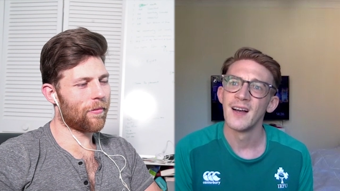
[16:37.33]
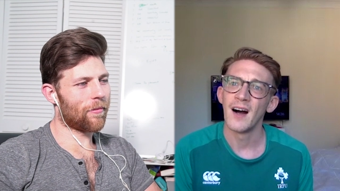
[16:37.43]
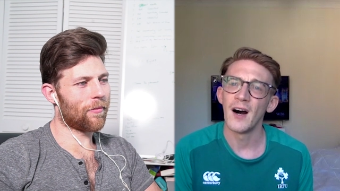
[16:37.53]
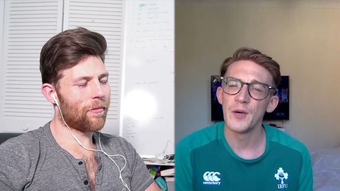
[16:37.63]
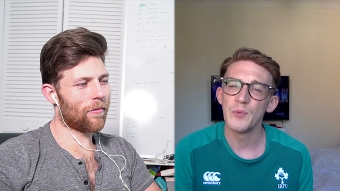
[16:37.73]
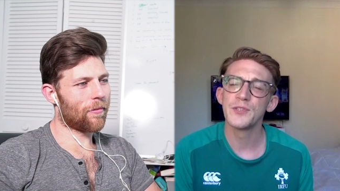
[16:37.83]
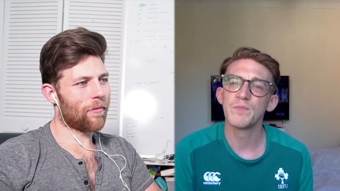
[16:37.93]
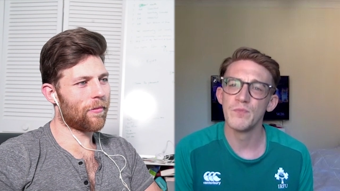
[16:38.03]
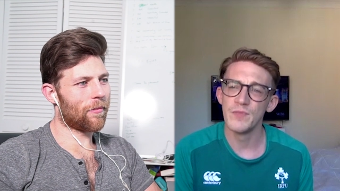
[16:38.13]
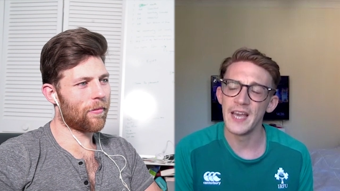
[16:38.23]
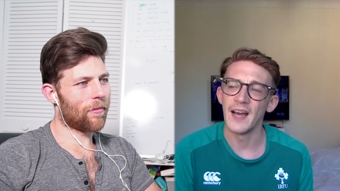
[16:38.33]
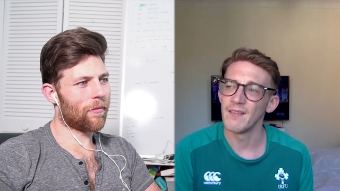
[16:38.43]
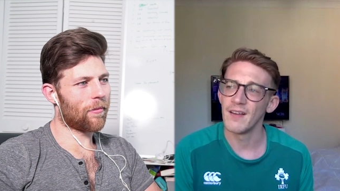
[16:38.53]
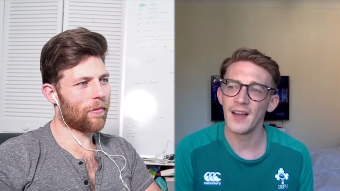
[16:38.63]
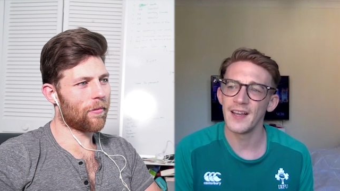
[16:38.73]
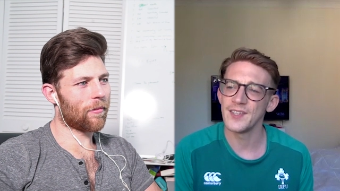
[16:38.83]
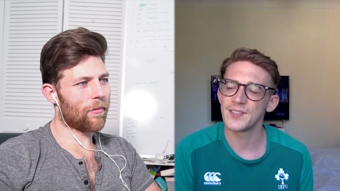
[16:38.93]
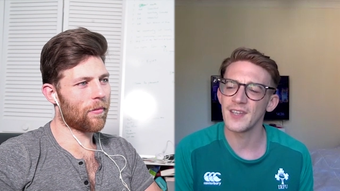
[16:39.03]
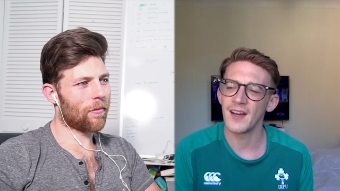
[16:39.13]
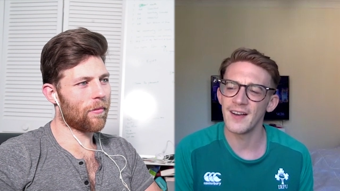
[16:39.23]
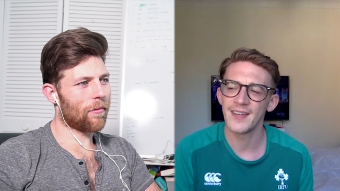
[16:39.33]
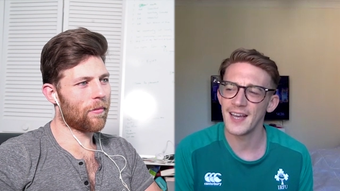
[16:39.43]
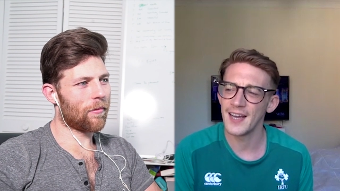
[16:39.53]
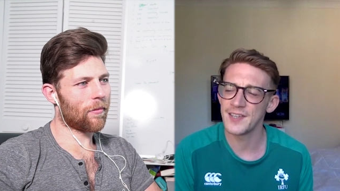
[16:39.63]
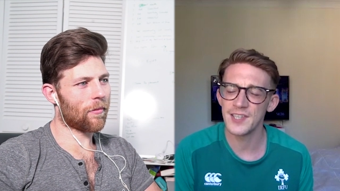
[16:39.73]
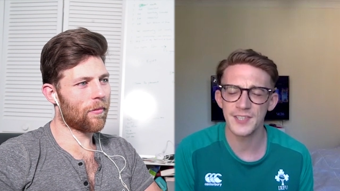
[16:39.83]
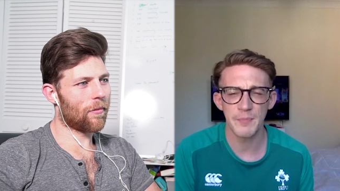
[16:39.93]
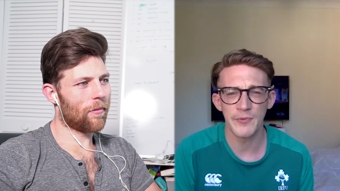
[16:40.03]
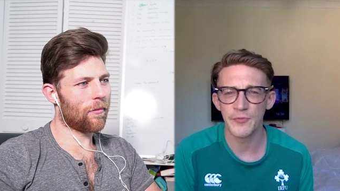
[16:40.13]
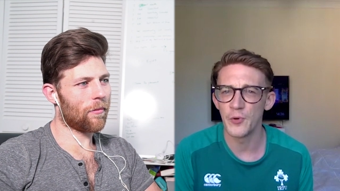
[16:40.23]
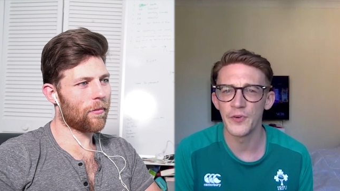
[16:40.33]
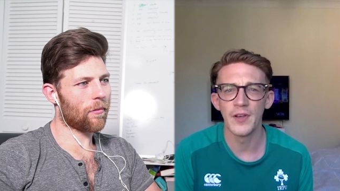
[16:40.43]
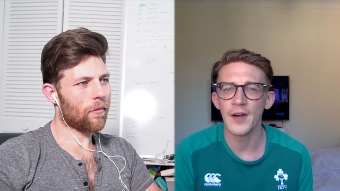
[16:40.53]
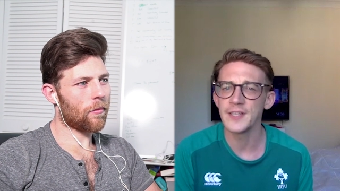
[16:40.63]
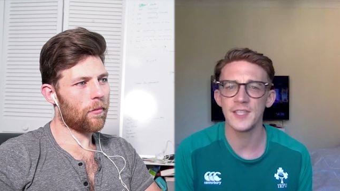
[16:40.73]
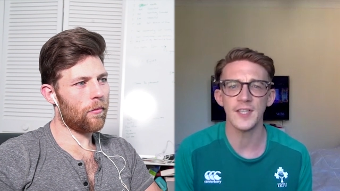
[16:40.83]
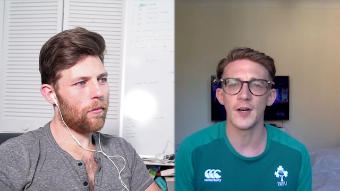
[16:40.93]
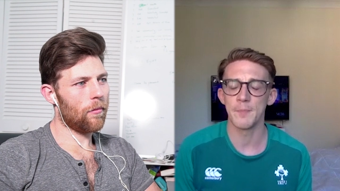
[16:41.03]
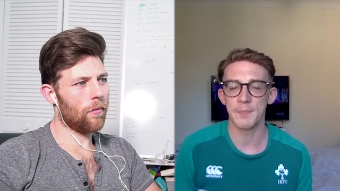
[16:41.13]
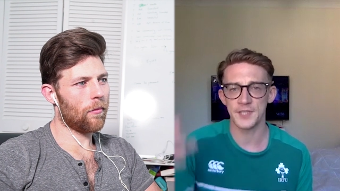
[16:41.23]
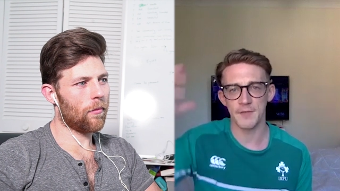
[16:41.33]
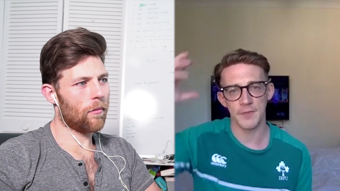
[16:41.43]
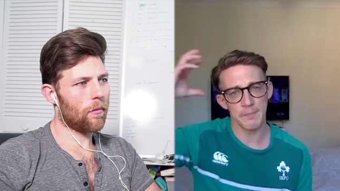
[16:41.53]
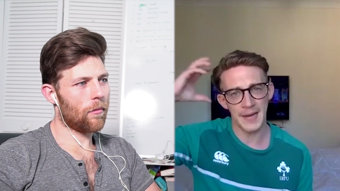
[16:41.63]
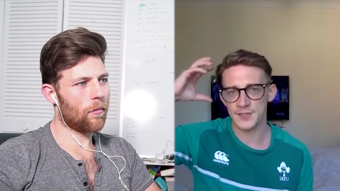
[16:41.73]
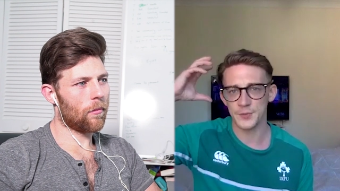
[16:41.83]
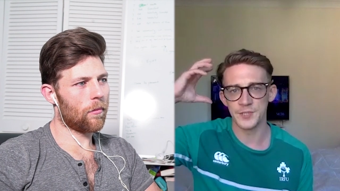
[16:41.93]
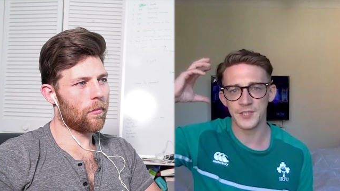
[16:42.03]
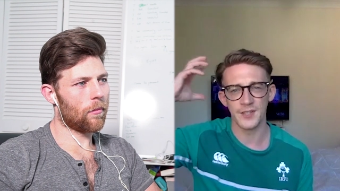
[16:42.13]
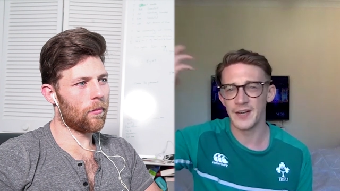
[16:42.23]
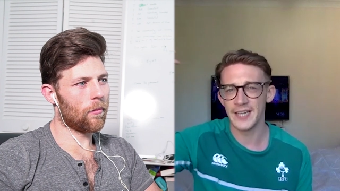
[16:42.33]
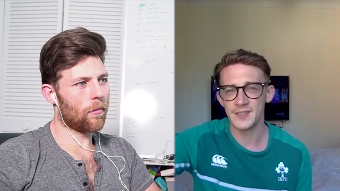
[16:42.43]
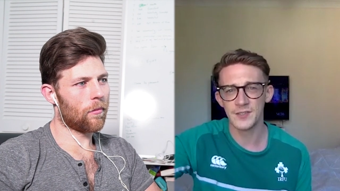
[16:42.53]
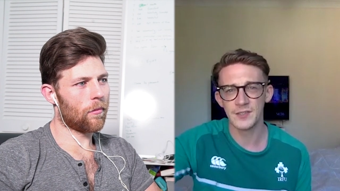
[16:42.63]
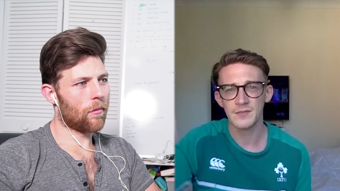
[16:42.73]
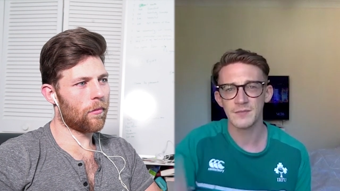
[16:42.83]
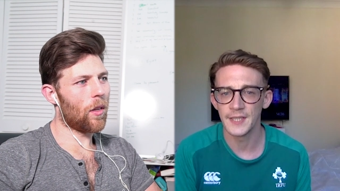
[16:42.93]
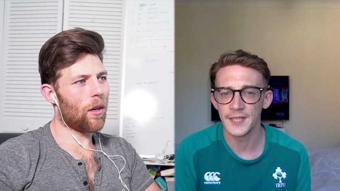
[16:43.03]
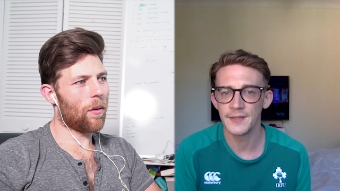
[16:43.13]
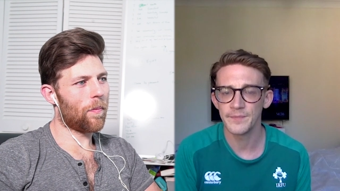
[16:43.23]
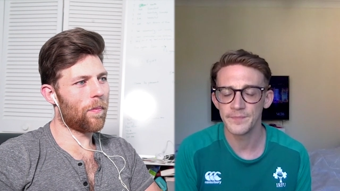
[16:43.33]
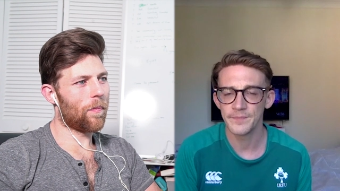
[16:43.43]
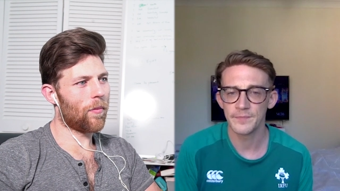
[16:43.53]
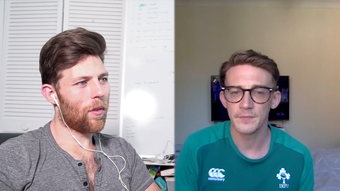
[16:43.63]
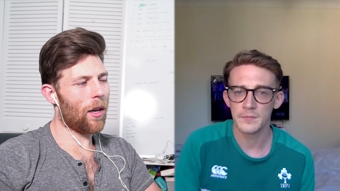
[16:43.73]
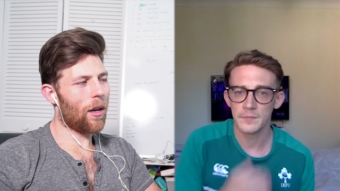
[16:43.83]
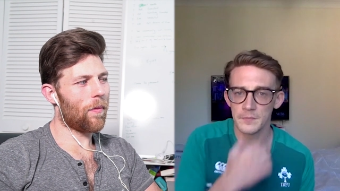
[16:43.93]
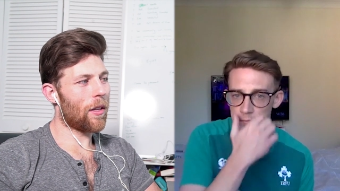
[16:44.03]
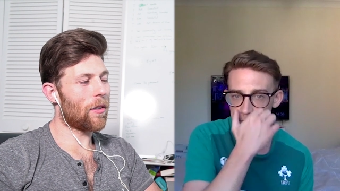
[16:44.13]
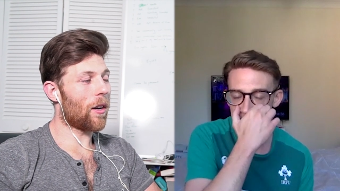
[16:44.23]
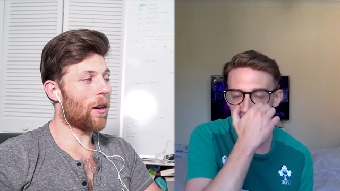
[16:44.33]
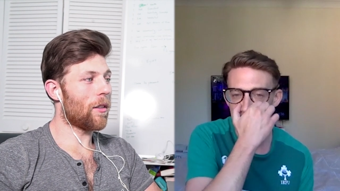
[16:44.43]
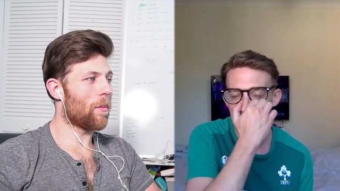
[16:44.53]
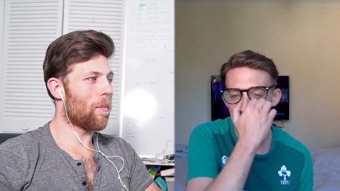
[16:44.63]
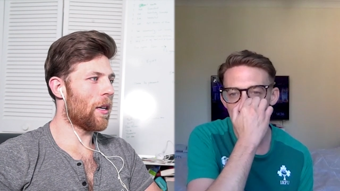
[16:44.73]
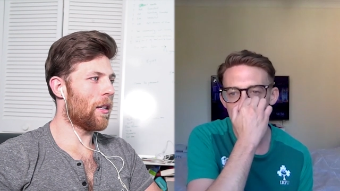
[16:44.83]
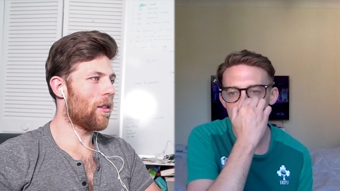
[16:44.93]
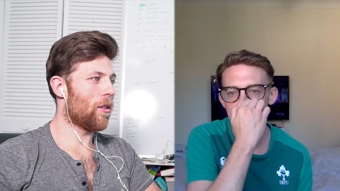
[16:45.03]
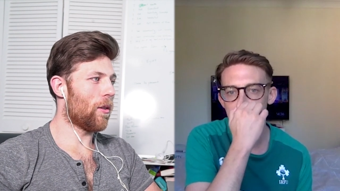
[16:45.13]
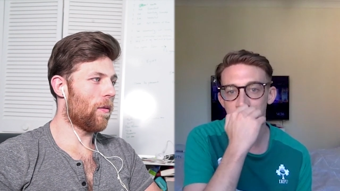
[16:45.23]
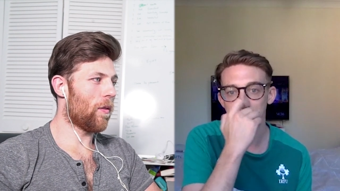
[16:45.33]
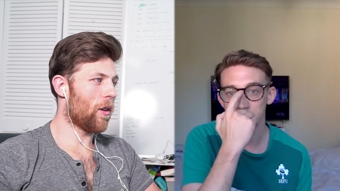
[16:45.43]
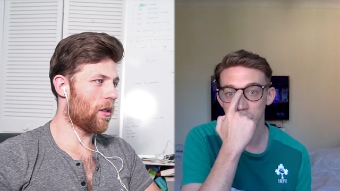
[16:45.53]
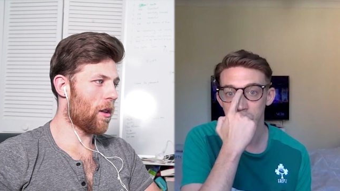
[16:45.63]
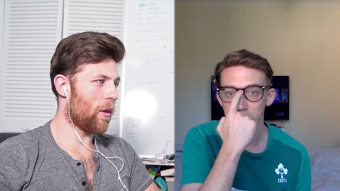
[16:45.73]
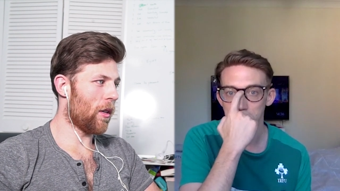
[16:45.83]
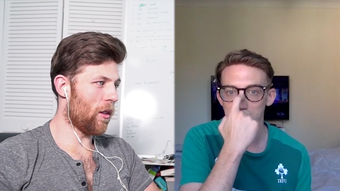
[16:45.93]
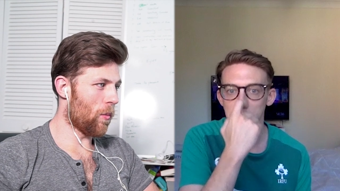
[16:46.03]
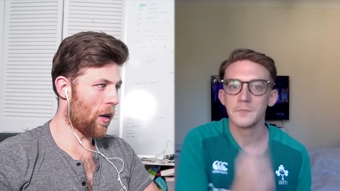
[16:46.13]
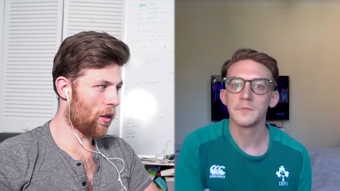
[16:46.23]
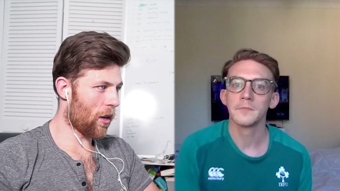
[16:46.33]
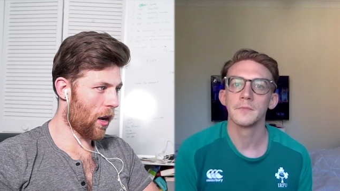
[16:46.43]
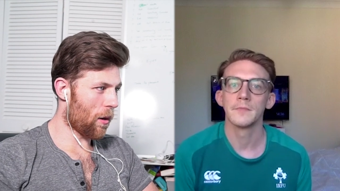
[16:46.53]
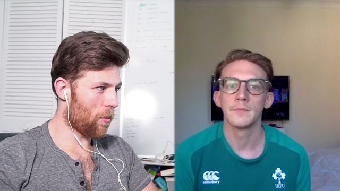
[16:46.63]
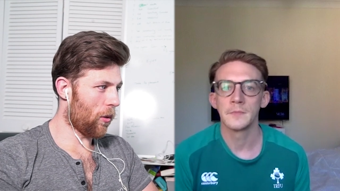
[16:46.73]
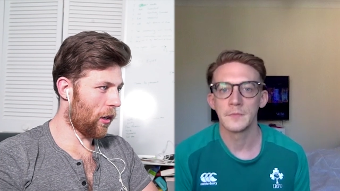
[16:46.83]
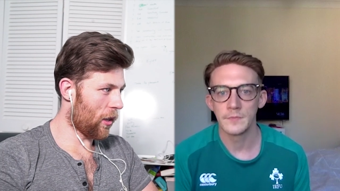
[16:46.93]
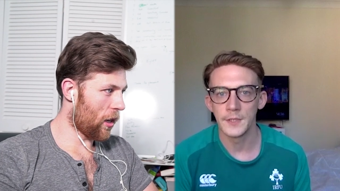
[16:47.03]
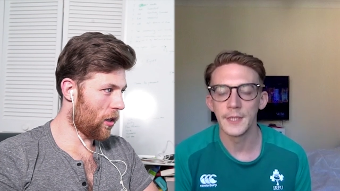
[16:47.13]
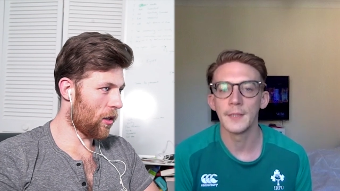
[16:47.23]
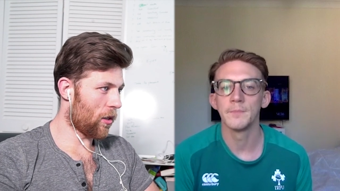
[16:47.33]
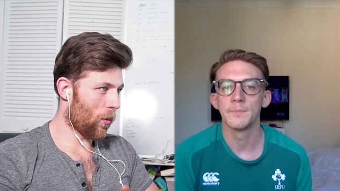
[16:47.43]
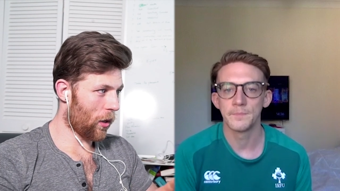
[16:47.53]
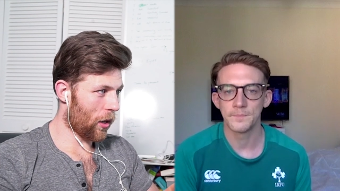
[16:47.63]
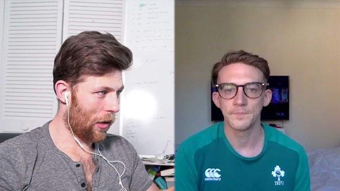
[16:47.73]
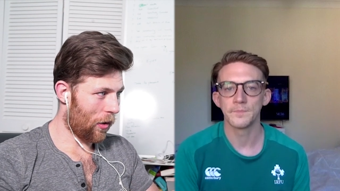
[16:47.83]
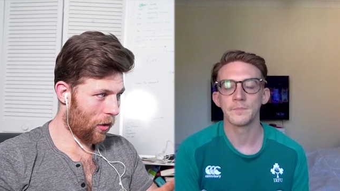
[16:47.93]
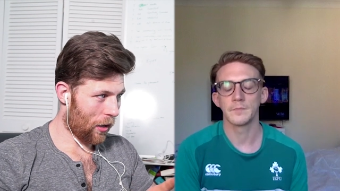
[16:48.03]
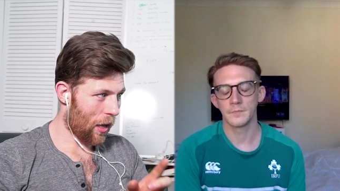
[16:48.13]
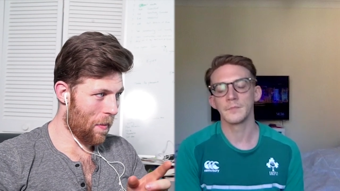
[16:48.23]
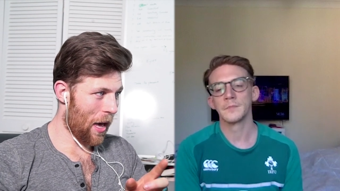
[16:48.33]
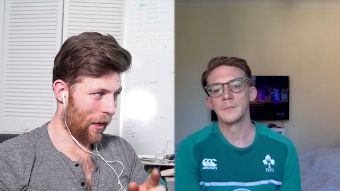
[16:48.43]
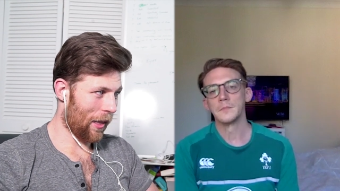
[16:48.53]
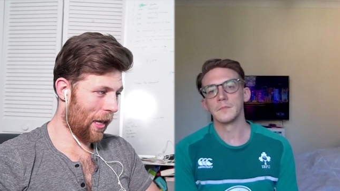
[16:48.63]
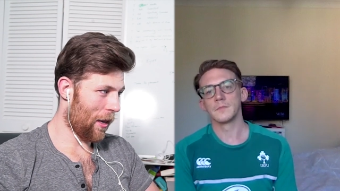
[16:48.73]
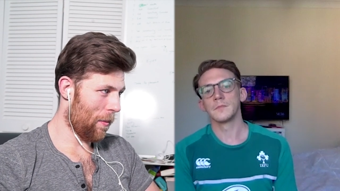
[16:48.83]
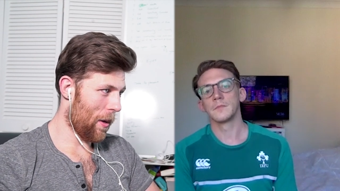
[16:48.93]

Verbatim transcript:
Speaker 1: I was, yeah, it's, as I said before, ninety-nine percent of the battle in our heads.
Speaker 2: Yeah, yeah, that's awesome, man. So first, I mean, you mentioned a hair pulling condition, so we're gonna get back to that in a